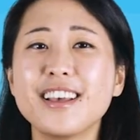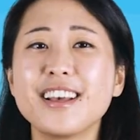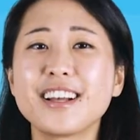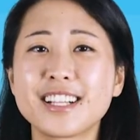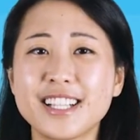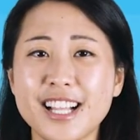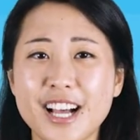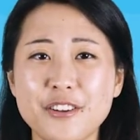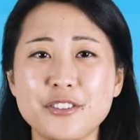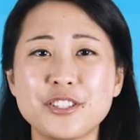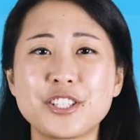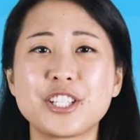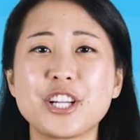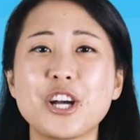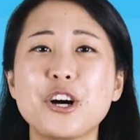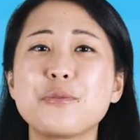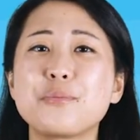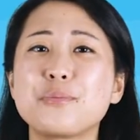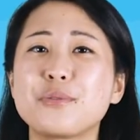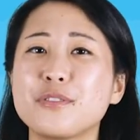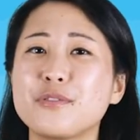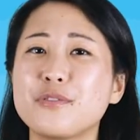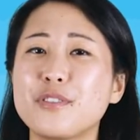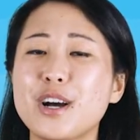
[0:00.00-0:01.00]
Cloud Shell
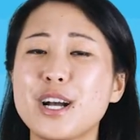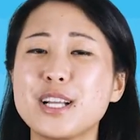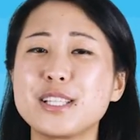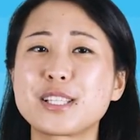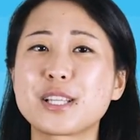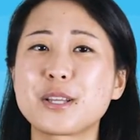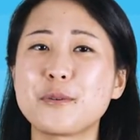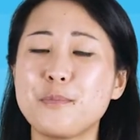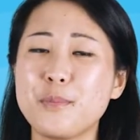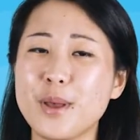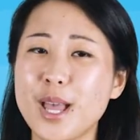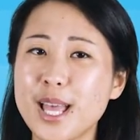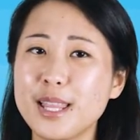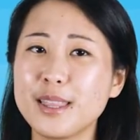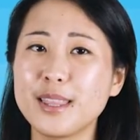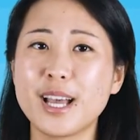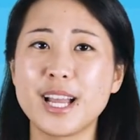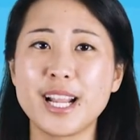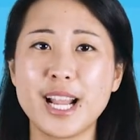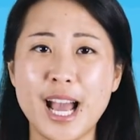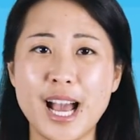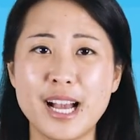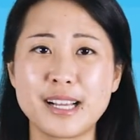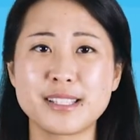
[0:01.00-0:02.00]
provides command
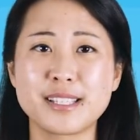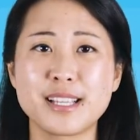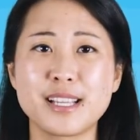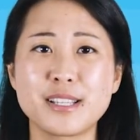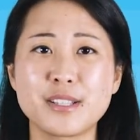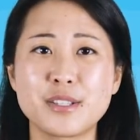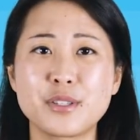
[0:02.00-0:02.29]
line access